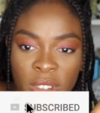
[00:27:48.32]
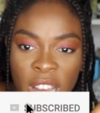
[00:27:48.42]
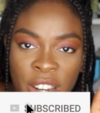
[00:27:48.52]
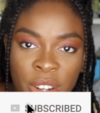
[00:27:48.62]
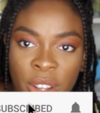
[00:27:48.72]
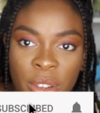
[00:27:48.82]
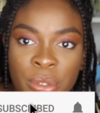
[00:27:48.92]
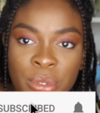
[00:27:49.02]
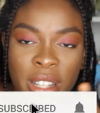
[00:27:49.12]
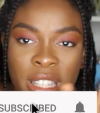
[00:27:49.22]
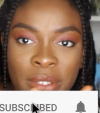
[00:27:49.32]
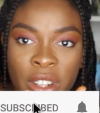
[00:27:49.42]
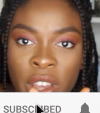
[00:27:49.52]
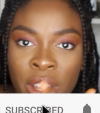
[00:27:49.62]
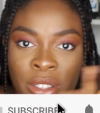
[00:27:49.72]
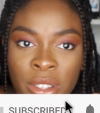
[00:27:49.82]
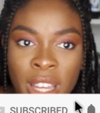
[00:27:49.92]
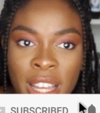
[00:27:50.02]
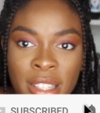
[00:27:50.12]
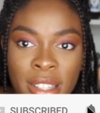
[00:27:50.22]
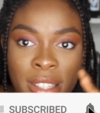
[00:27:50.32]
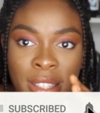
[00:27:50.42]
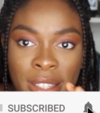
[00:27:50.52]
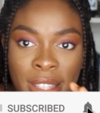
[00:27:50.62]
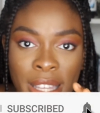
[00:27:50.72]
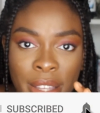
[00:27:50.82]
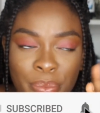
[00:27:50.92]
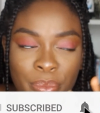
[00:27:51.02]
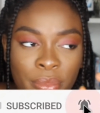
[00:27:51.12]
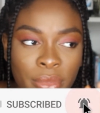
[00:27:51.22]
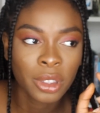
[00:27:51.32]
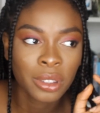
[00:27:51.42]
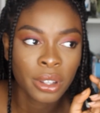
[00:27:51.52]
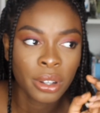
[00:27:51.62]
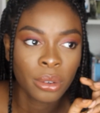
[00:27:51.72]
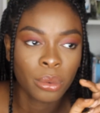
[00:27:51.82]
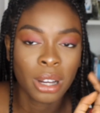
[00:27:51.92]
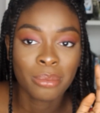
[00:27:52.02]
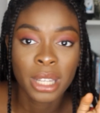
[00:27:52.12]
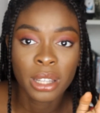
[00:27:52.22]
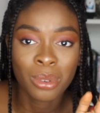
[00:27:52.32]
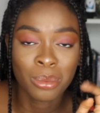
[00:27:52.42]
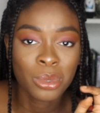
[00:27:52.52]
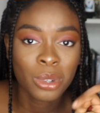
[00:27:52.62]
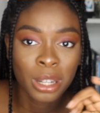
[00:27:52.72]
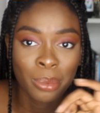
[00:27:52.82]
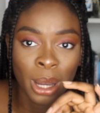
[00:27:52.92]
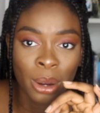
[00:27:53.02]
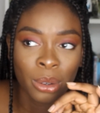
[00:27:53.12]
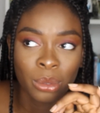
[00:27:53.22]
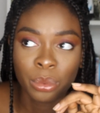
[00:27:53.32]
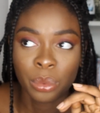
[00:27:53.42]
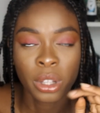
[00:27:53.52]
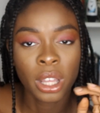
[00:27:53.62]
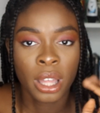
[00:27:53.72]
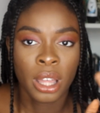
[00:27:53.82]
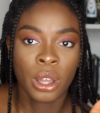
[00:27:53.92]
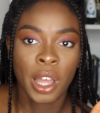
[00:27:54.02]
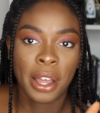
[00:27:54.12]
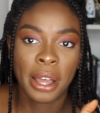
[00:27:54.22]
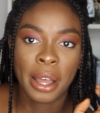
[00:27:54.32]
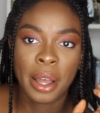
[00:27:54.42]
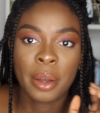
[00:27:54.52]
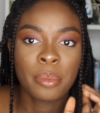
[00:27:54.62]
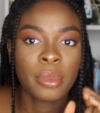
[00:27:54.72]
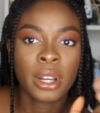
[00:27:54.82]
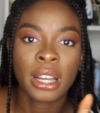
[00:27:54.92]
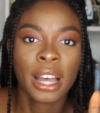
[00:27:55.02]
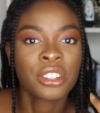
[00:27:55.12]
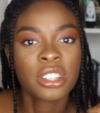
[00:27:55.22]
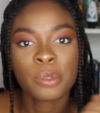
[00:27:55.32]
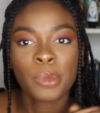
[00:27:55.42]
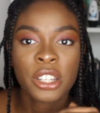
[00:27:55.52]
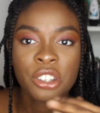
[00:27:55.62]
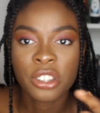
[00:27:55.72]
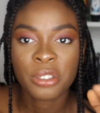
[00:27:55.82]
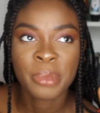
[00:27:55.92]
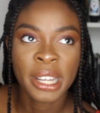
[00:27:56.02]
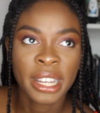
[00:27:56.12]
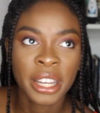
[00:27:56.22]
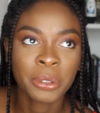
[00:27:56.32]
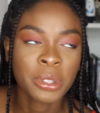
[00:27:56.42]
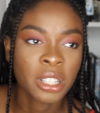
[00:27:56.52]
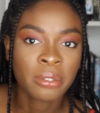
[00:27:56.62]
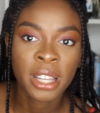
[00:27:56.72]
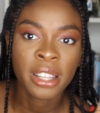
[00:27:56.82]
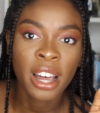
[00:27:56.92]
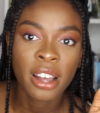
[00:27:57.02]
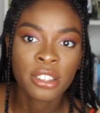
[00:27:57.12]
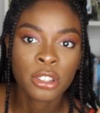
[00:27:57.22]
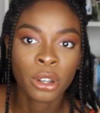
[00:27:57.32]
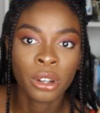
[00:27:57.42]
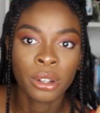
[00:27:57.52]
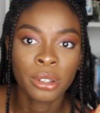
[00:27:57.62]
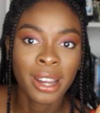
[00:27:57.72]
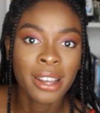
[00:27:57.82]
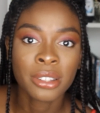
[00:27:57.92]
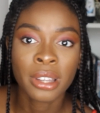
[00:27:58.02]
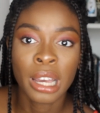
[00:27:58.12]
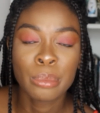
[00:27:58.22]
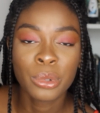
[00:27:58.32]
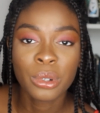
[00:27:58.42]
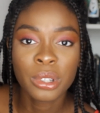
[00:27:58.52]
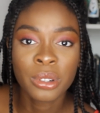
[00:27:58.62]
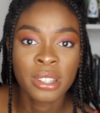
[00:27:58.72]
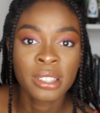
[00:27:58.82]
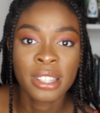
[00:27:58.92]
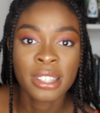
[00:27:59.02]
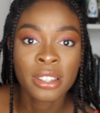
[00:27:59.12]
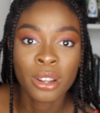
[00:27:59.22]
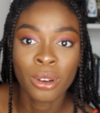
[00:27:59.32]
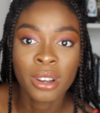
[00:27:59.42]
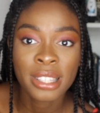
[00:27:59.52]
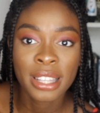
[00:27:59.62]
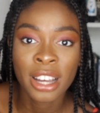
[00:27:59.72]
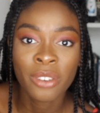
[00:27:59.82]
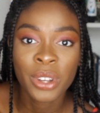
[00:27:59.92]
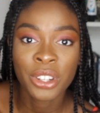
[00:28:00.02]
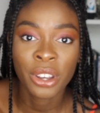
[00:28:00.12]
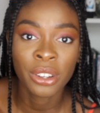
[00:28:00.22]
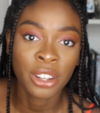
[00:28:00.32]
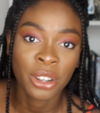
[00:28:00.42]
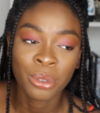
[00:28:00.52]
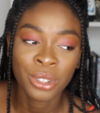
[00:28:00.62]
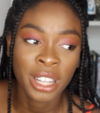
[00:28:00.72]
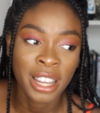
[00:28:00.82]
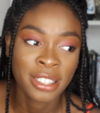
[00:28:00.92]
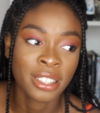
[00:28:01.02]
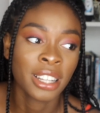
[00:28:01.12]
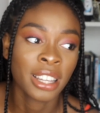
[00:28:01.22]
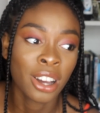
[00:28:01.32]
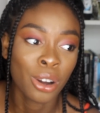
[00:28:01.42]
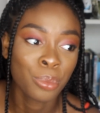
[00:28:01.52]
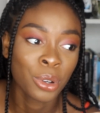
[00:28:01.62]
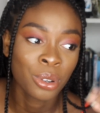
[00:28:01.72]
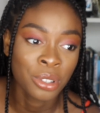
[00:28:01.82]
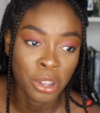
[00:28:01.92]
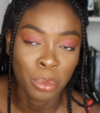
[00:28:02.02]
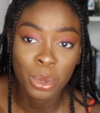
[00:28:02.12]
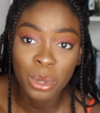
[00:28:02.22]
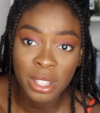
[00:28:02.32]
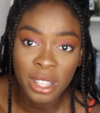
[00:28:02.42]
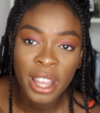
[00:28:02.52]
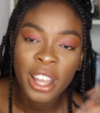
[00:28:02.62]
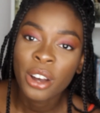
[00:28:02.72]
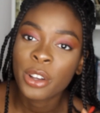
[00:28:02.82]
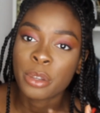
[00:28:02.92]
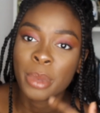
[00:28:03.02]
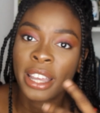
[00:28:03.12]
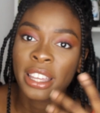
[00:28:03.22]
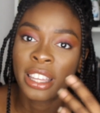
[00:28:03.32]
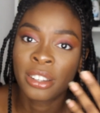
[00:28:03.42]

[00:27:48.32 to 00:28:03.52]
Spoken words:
I don't know, throughout this video, so you guys can see what I mean, what I'm talking about. And just pictures of my hair or stuff like that, so you guys don't get bored, because this is a long sit down video and I don't want you guys to click out because you're bored, because you might